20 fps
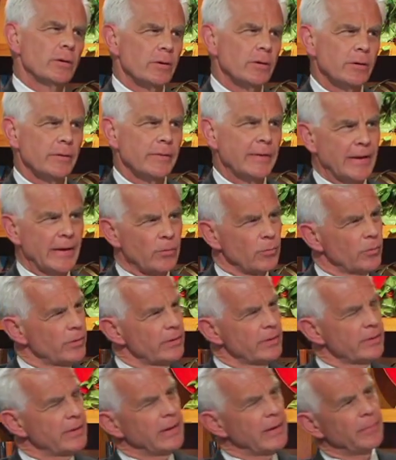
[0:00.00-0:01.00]
earn that,
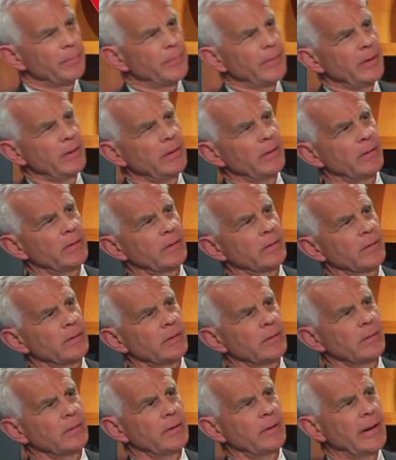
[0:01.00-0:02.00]
wouldn't that be
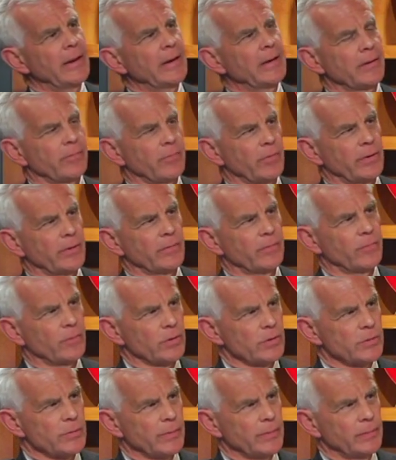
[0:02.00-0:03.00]
negative
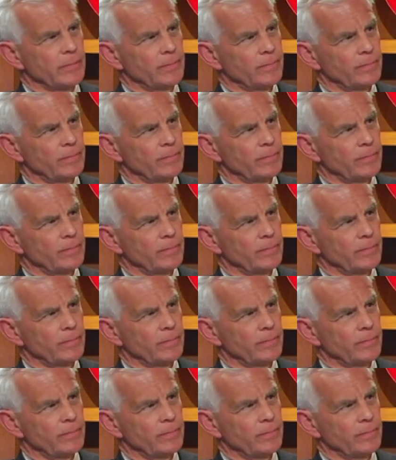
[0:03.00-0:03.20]
reinforcement?